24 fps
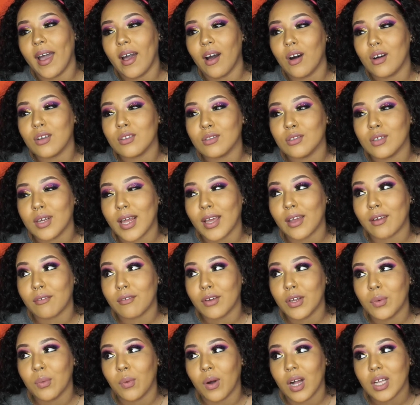I also like
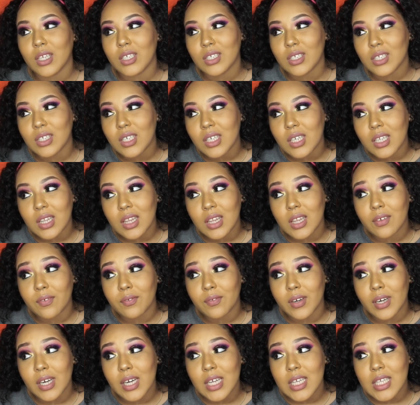rewatch the
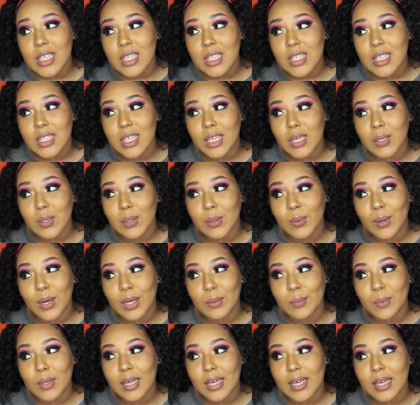first you know
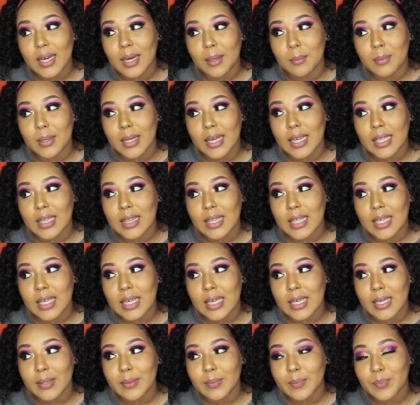one week update
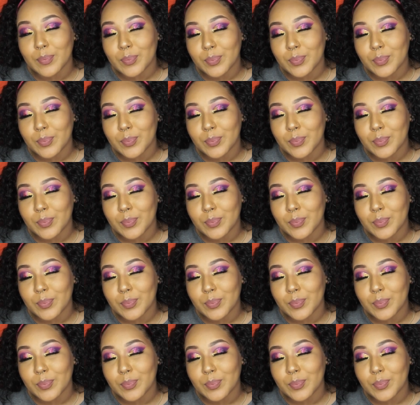thing